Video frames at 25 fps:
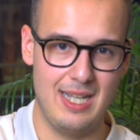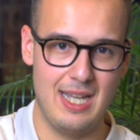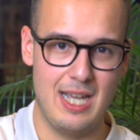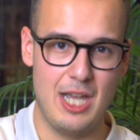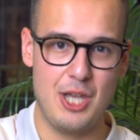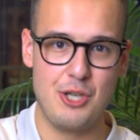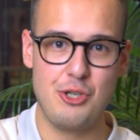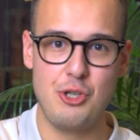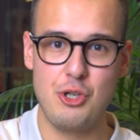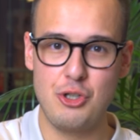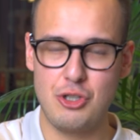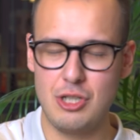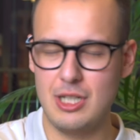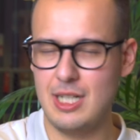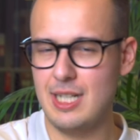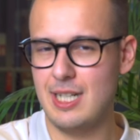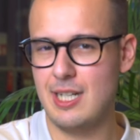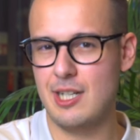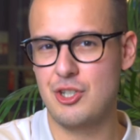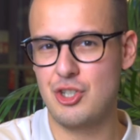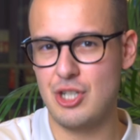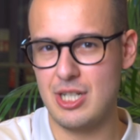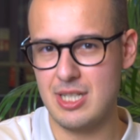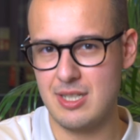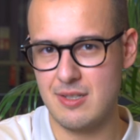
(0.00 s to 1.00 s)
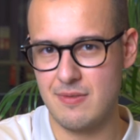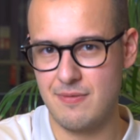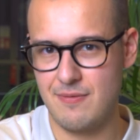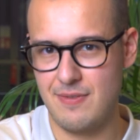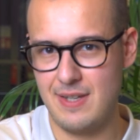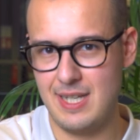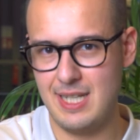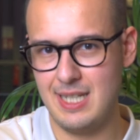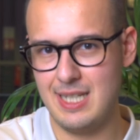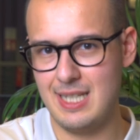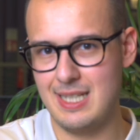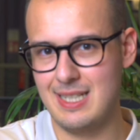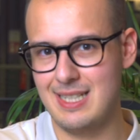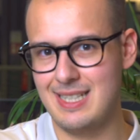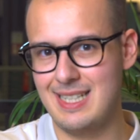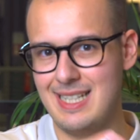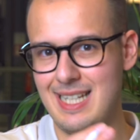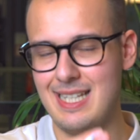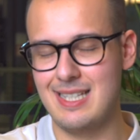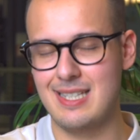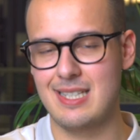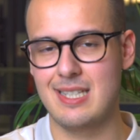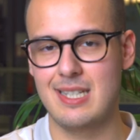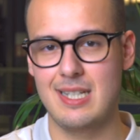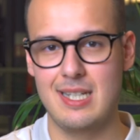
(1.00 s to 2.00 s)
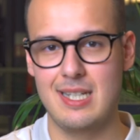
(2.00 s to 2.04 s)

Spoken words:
Usually they just think in this